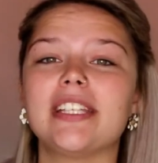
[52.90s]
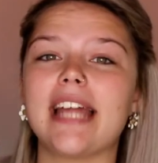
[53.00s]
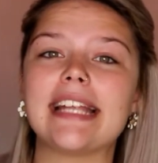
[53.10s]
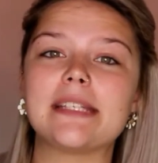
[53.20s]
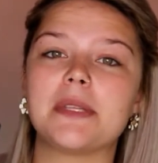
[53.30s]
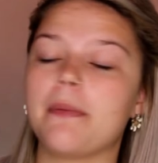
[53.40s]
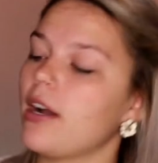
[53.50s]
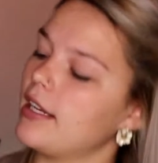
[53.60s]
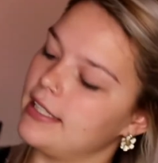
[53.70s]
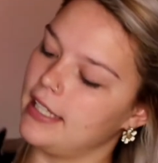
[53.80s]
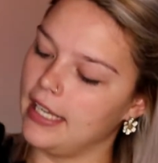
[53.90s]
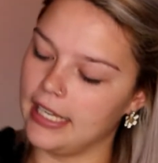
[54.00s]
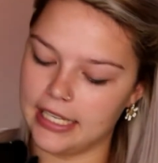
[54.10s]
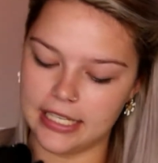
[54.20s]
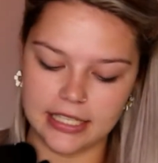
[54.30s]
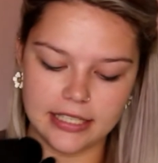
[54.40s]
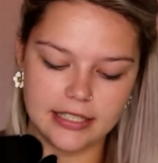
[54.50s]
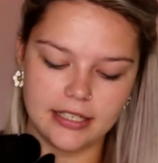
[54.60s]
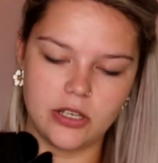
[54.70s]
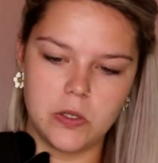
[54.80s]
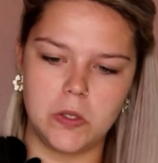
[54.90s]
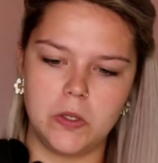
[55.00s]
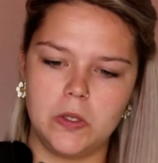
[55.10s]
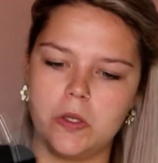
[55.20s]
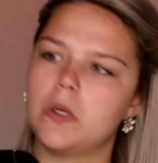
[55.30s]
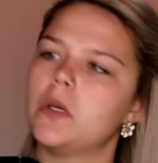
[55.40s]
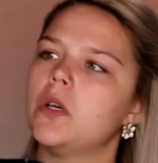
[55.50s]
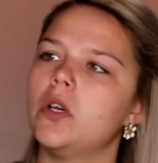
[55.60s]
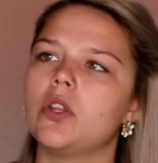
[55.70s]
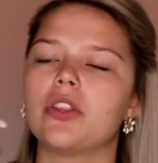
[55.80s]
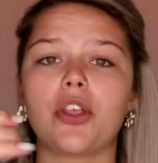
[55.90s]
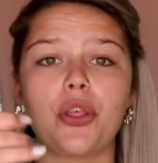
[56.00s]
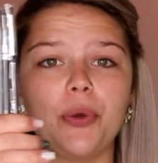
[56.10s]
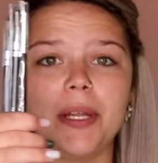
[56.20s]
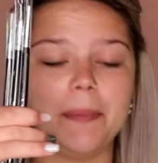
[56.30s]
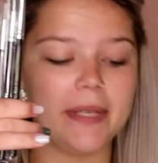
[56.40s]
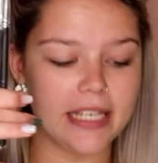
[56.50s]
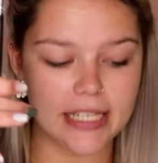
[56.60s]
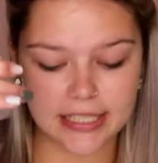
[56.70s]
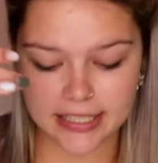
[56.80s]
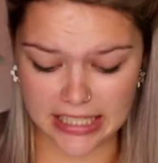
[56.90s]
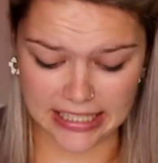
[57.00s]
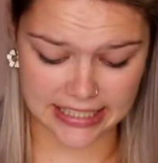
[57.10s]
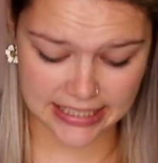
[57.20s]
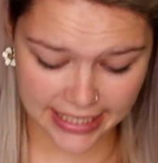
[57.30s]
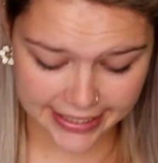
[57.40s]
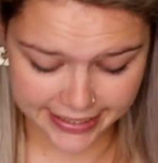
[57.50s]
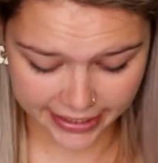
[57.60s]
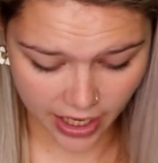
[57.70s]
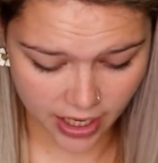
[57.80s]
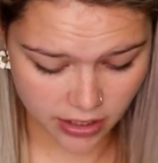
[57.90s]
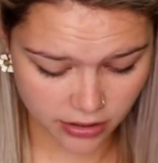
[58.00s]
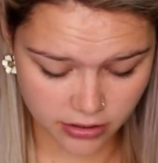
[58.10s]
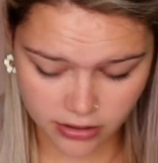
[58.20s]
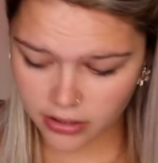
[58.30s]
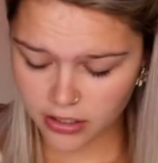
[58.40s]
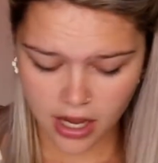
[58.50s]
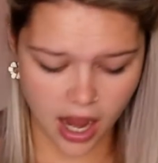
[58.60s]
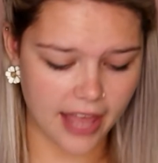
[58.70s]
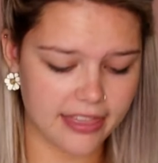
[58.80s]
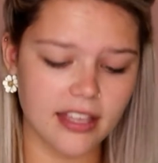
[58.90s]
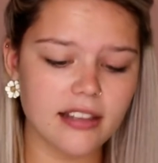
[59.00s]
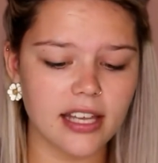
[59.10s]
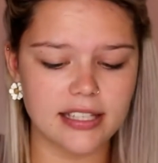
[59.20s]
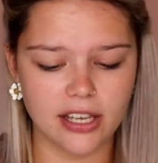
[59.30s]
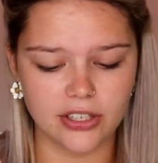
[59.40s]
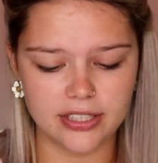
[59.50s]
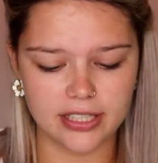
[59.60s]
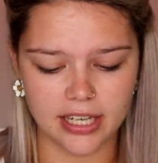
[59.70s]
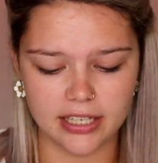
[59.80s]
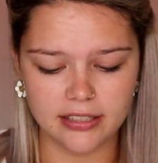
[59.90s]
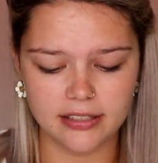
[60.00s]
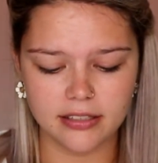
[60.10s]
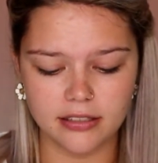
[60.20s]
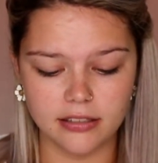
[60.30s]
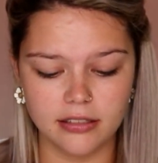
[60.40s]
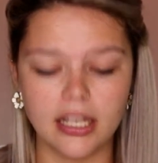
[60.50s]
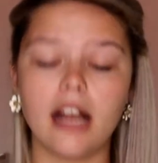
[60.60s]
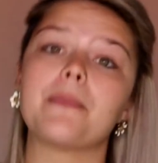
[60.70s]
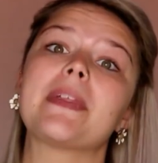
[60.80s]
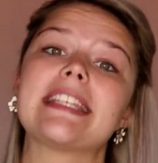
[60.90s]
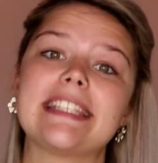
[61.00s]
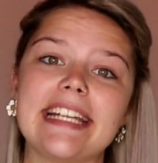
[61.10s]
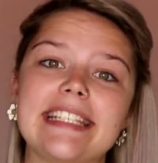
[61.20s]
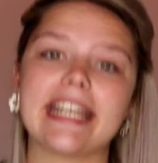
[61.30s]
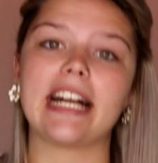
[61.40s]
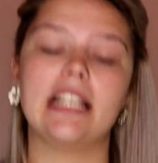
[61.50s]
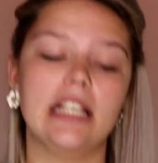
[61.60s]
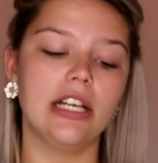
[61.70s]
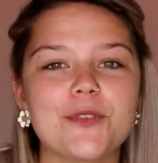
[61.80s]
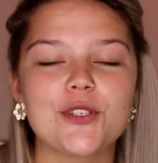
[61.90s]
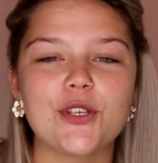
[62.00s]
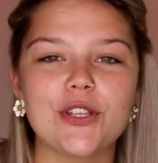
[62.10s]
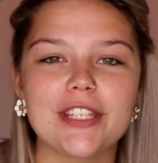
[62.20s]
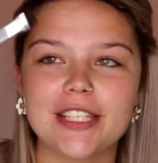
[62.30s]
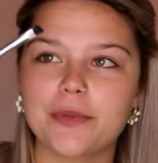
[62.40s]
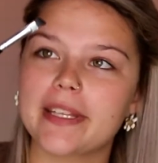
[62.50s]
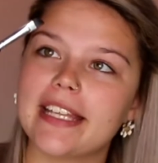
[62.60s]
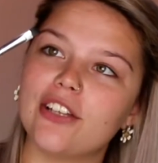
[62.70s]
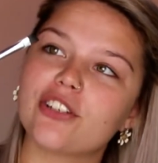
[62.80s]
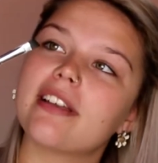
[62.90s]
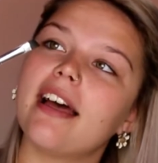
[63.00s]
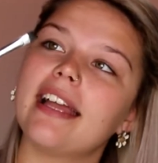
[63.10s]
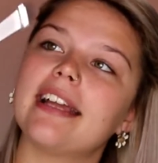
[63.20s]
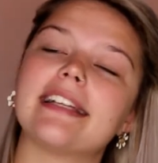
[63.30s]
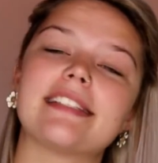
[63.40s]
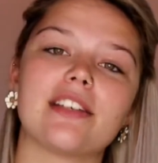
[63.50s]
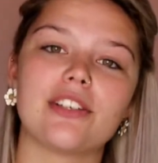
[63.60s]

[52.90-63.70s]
item in the box is the three-piece Aesthetica. I think that's how you say it. Yeah, aesthetica. So this is what they look like. It's a